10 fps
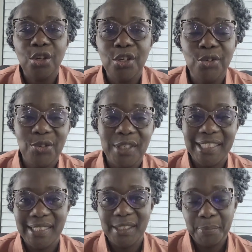on your
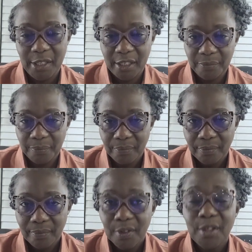discipline,
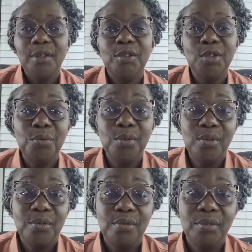you
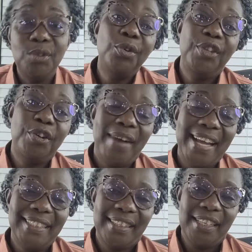will know the
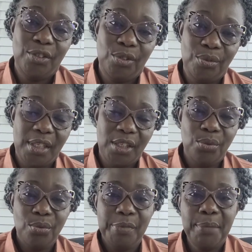right things to
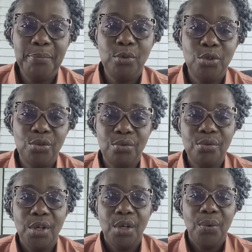eat. You'll be able to,
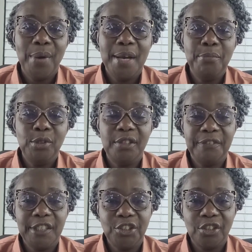when
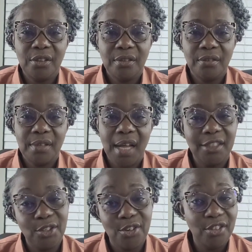motivation
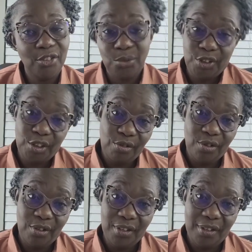has gone to
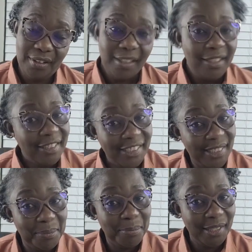zero,
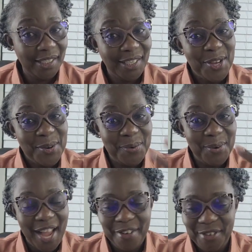discipline will
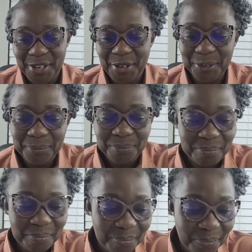carry you